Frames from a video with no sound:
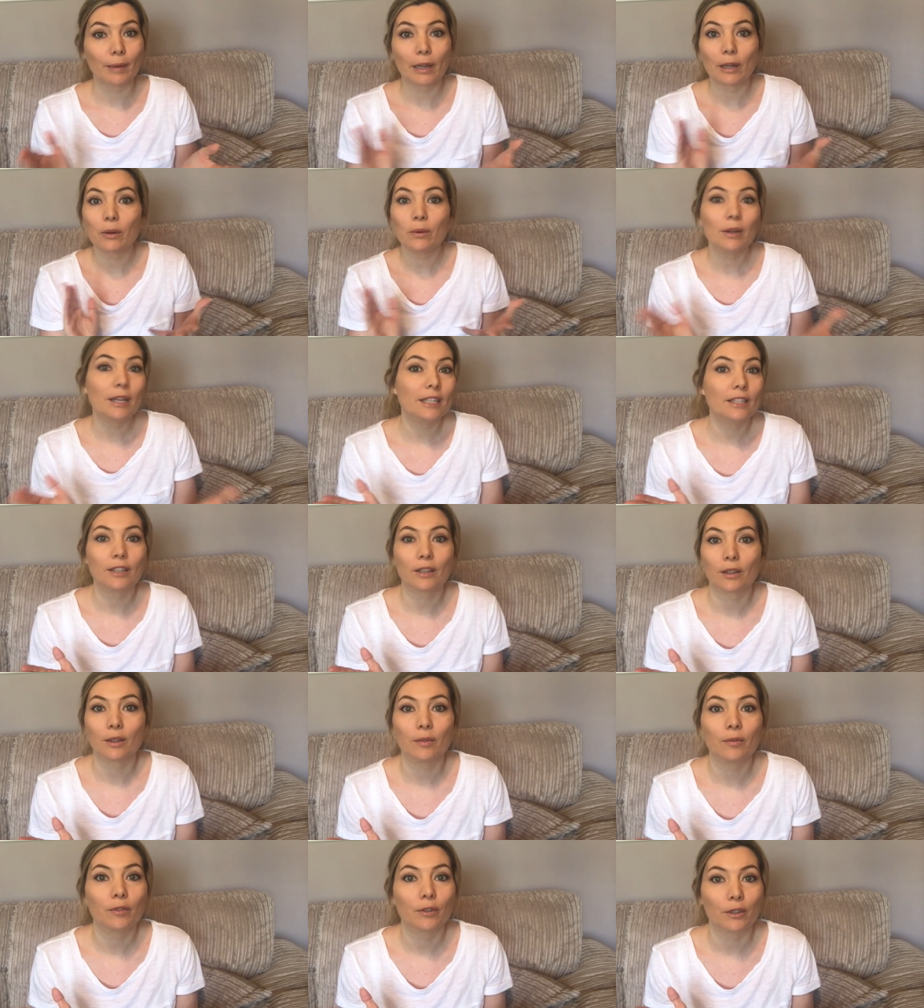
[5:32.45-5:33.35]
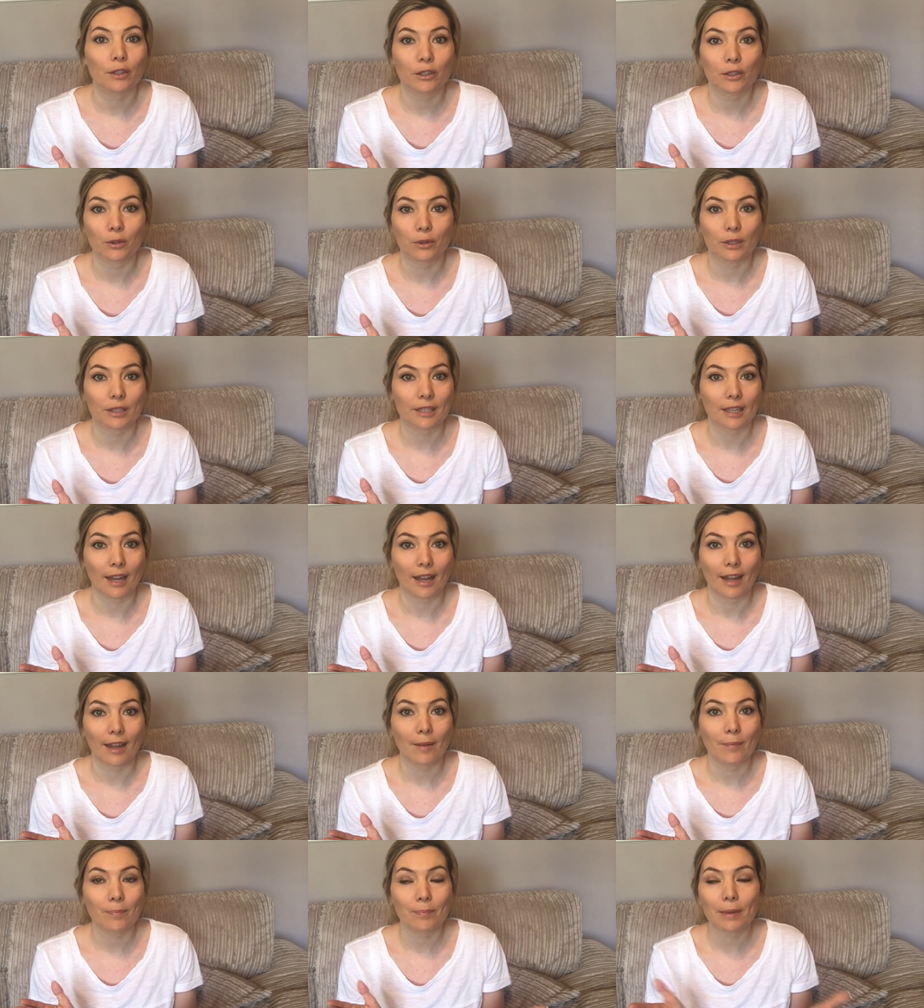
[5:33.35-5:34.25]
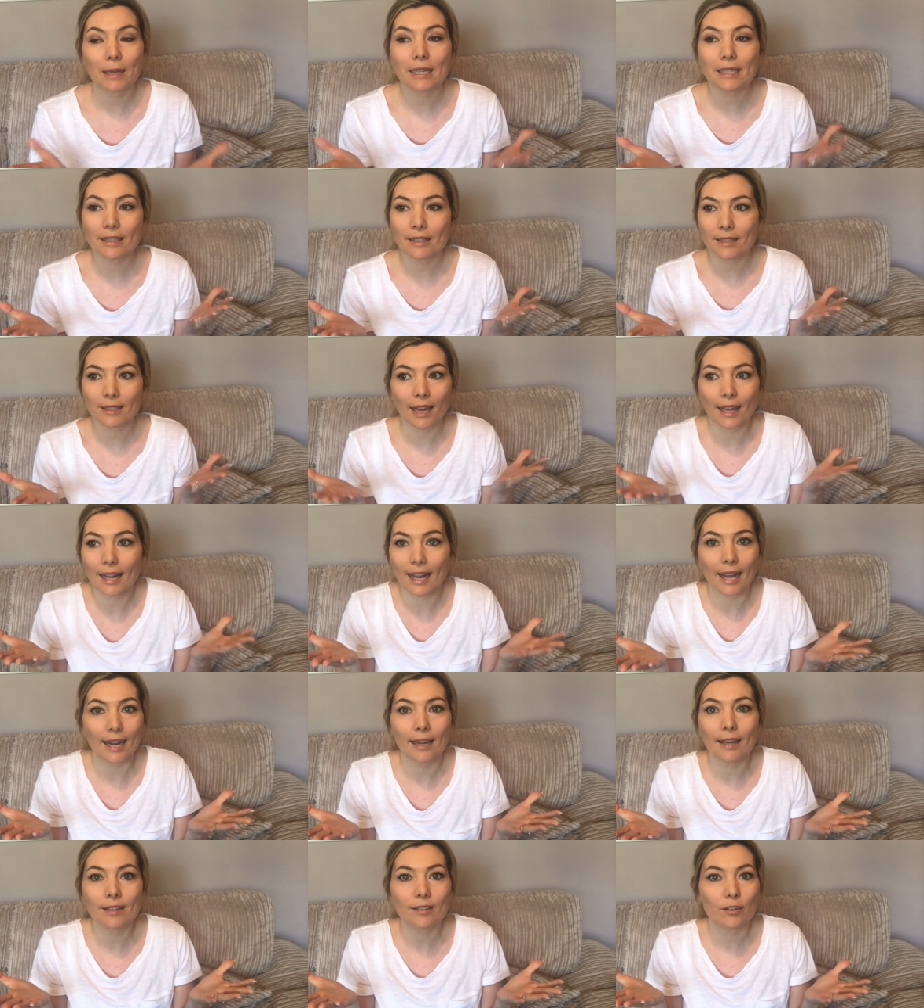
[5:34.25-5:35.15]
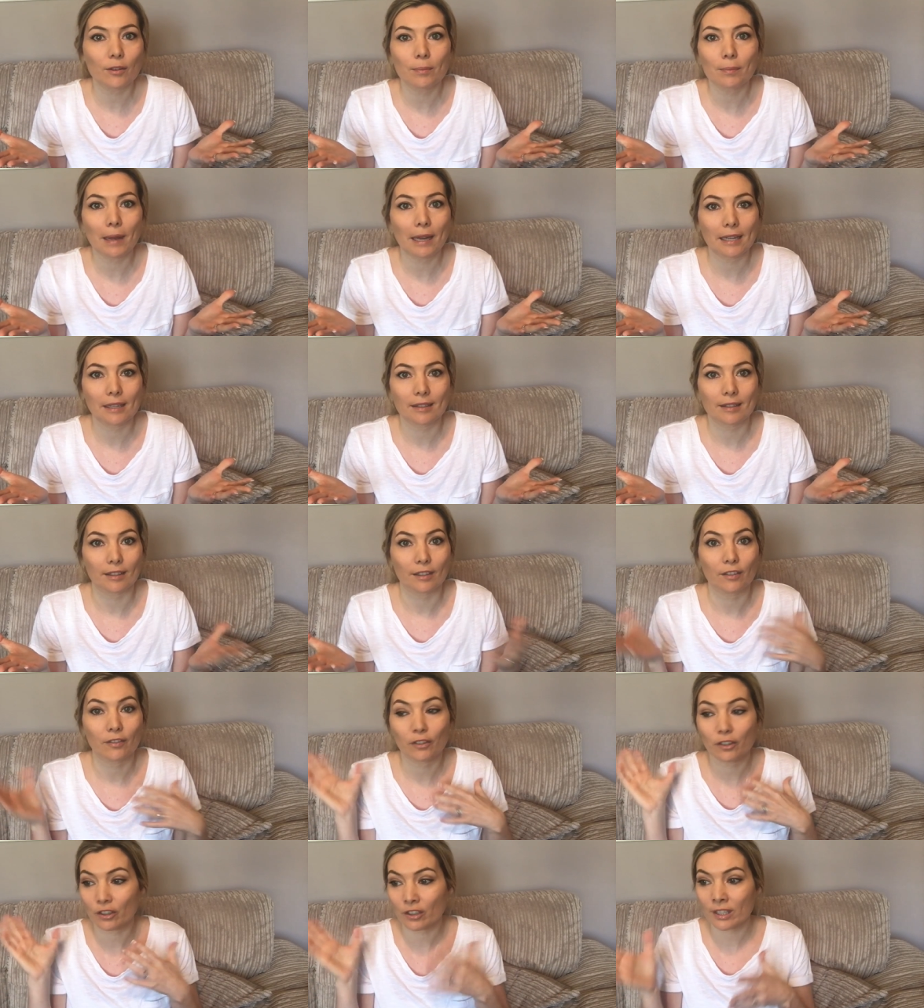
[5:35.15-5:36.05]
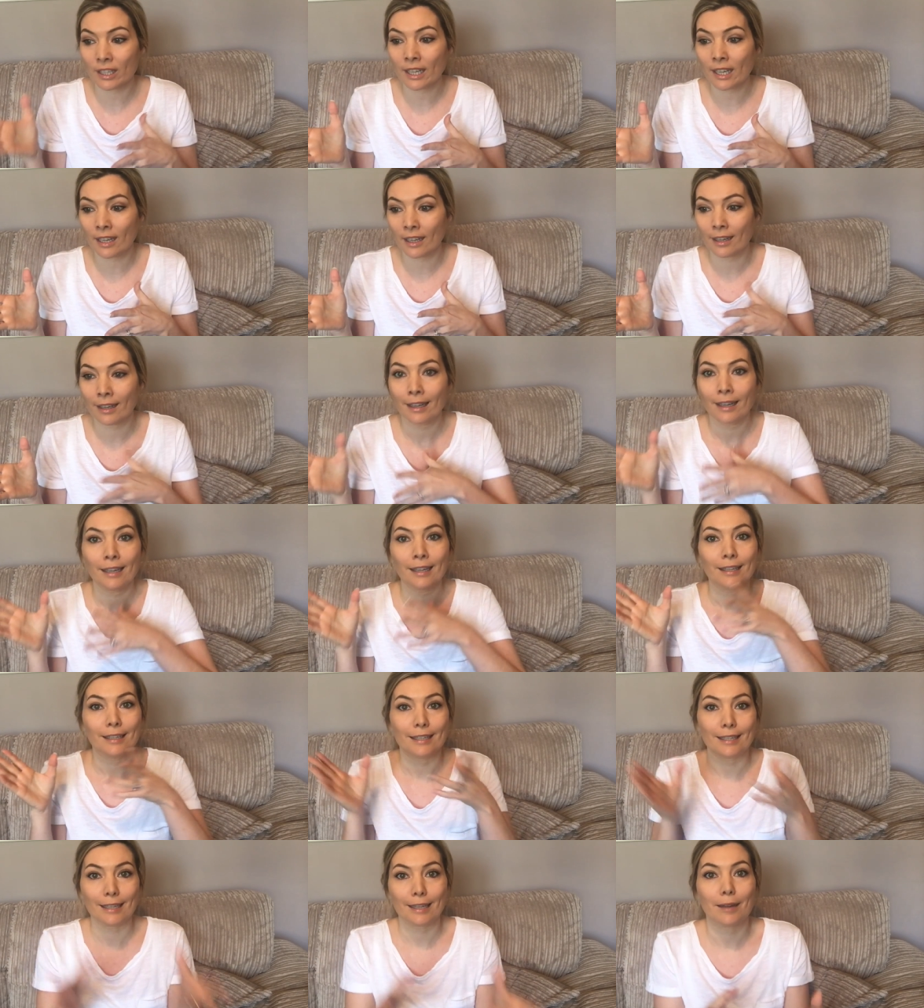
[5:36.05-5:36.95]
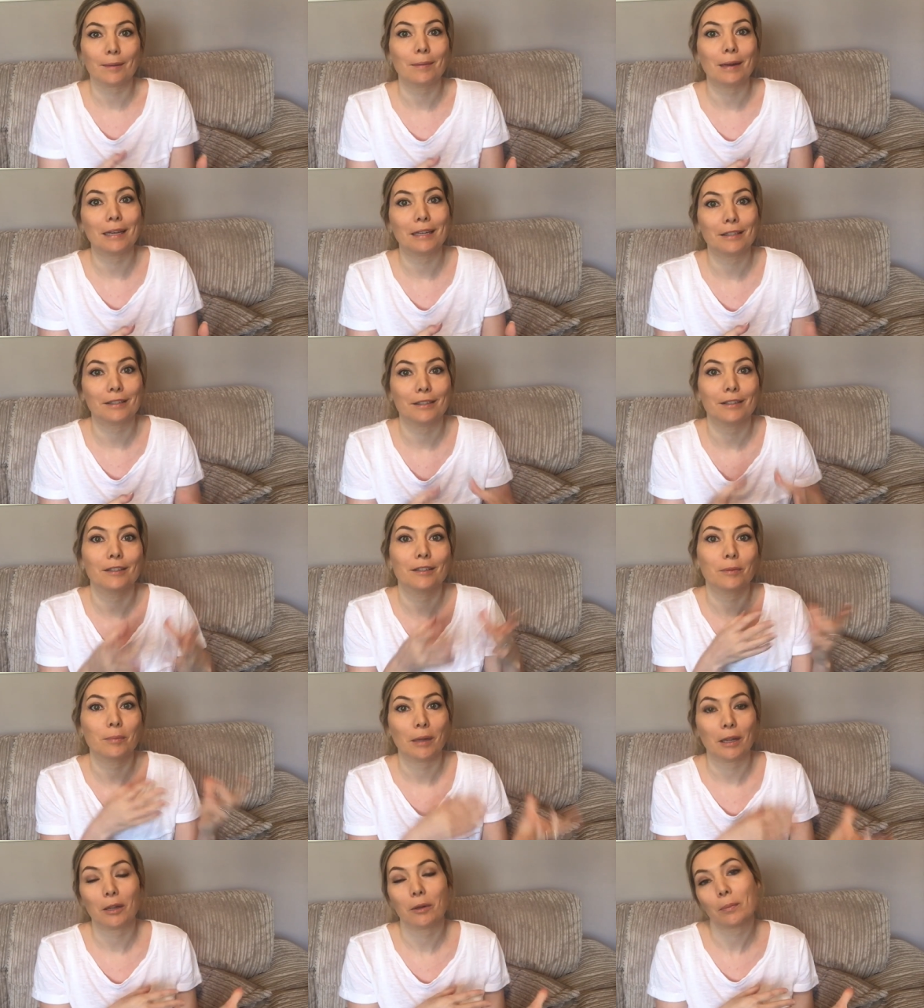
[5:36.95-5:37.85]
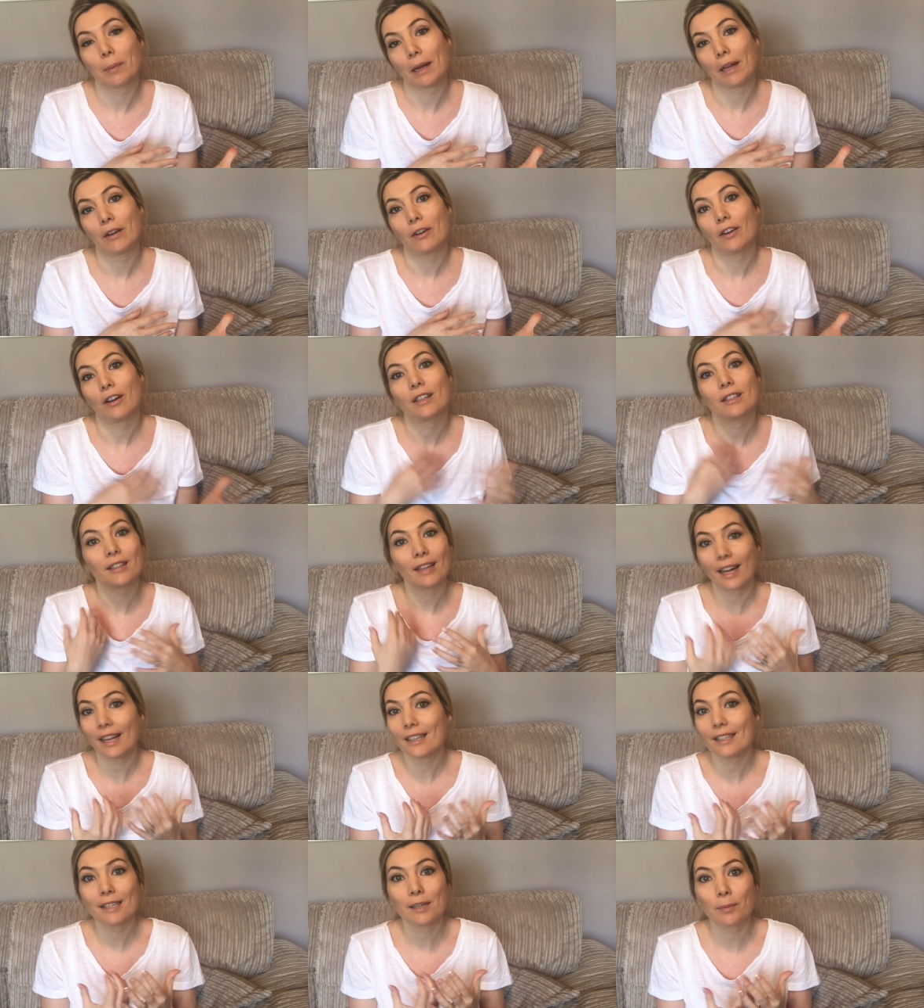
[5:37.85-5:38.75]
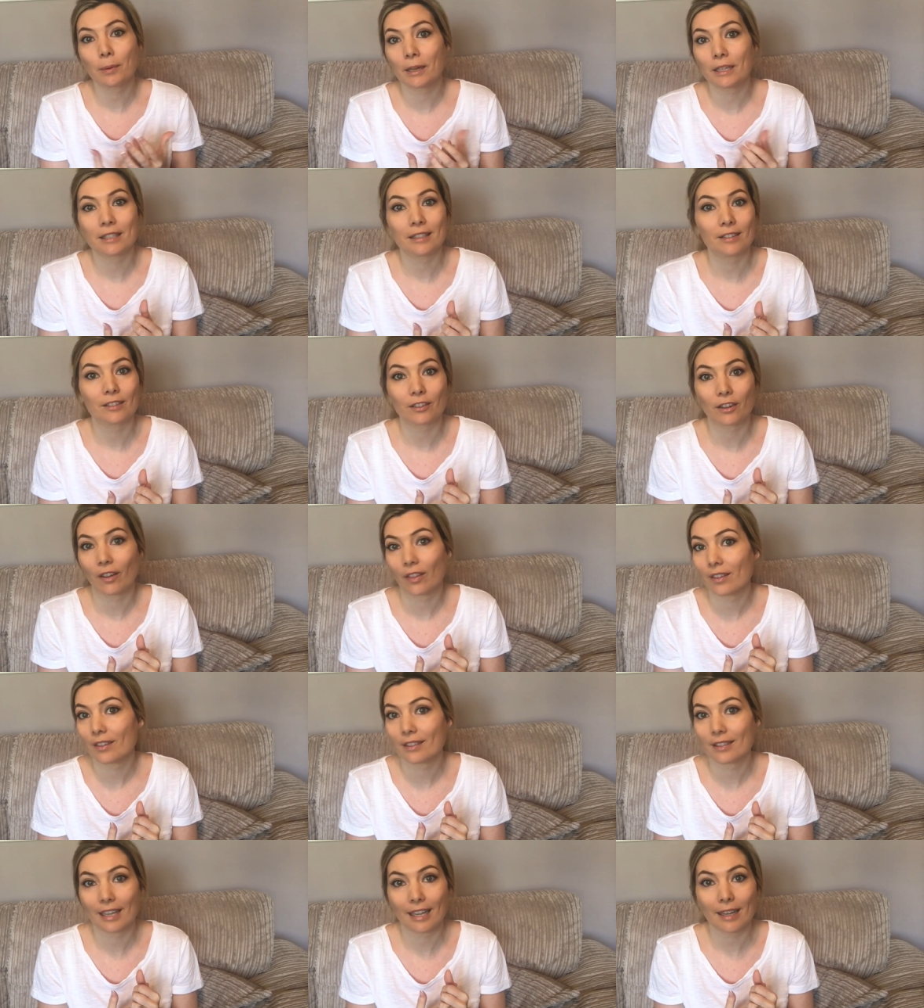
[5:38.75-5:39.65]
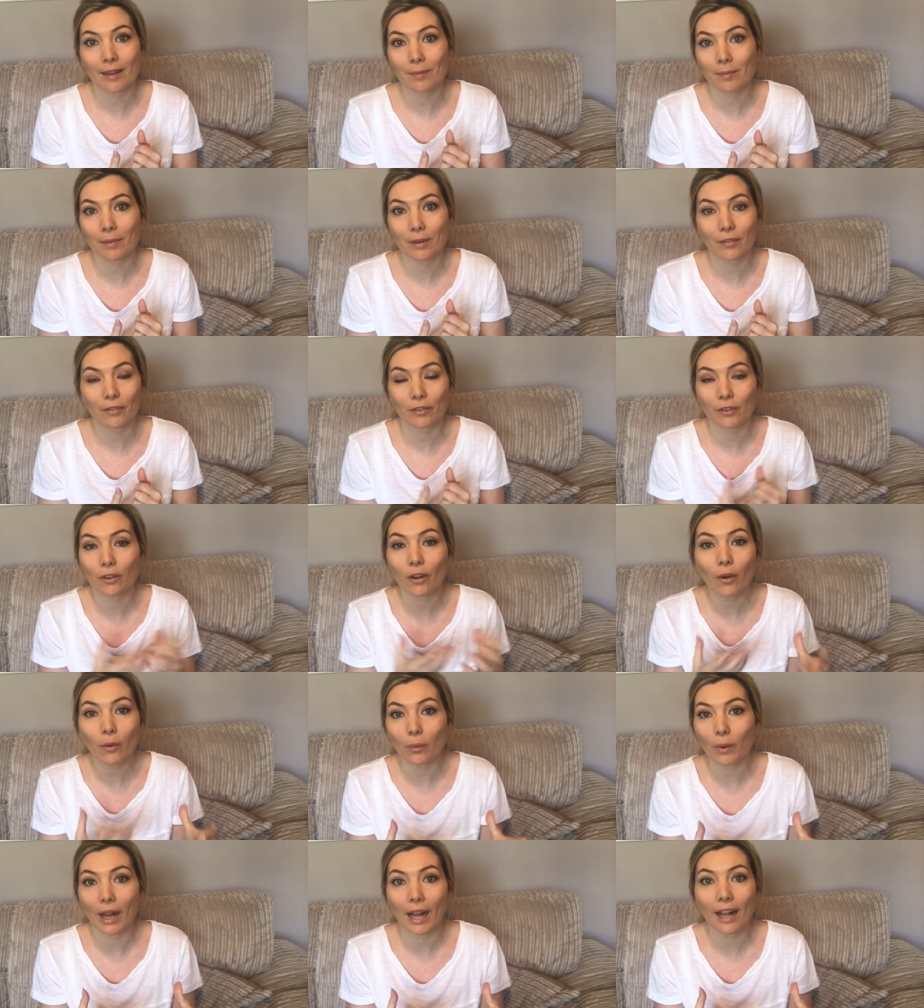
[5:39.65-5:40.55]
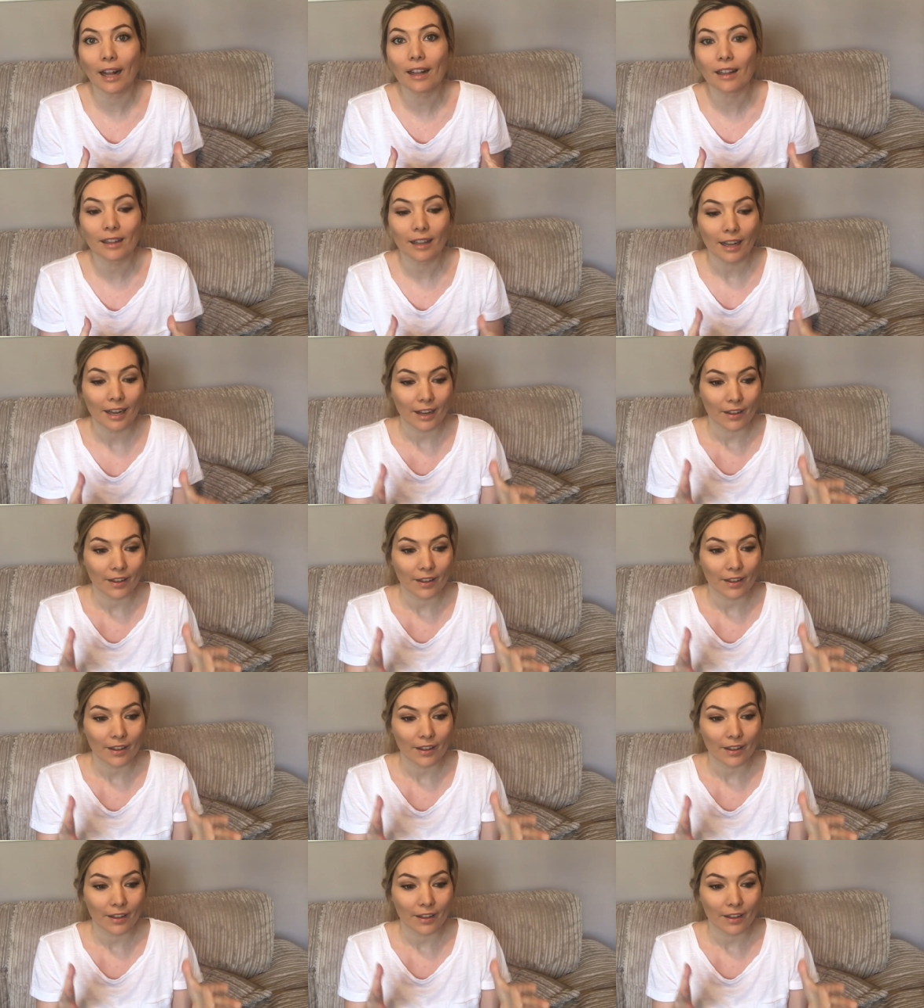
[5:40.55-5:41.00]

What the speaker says: I only took them for a short time because it's like any sort of medicine. If you're sick, you take a medicine to make you better, and antidepressants are the same. If you're not well,